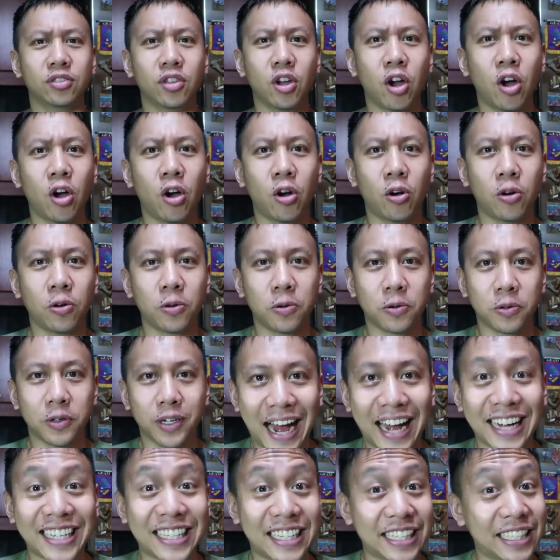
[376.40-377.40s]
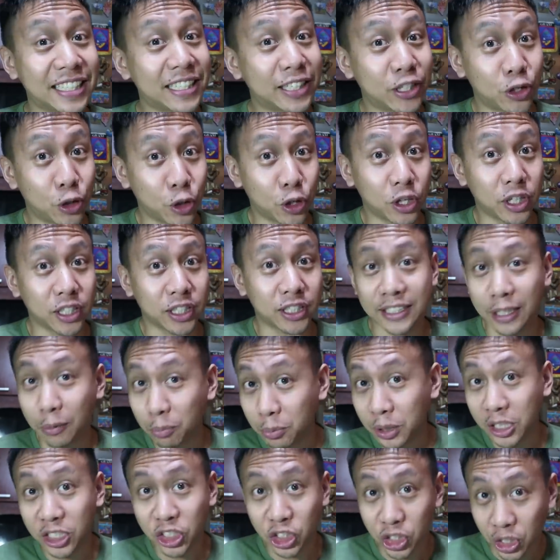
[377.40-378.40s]
No, I can cook
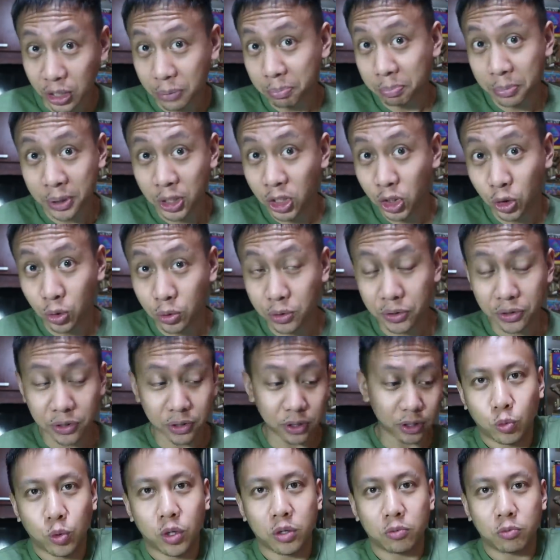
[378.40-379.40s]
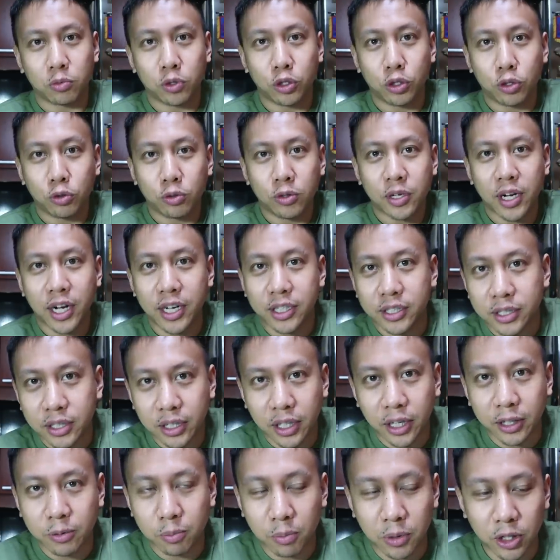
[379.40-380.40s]
some legit meals. What would you
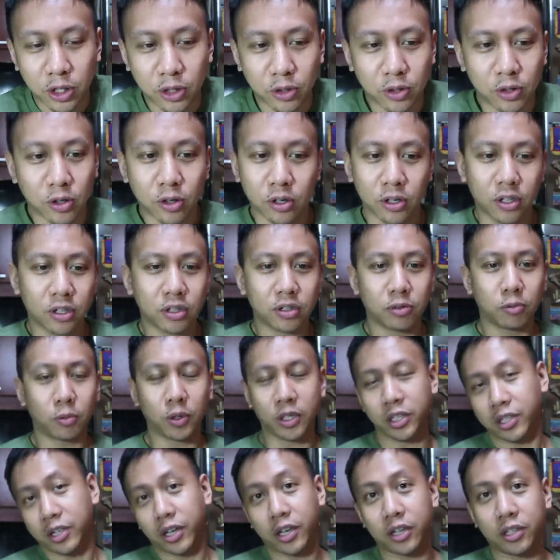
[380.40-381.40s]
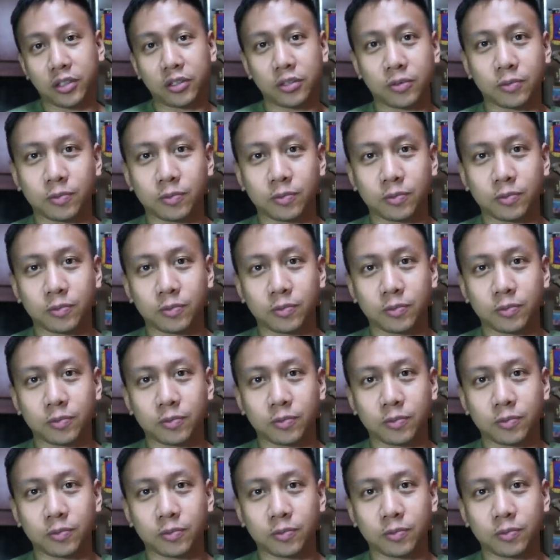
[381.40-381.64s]
guys like me to cook one day?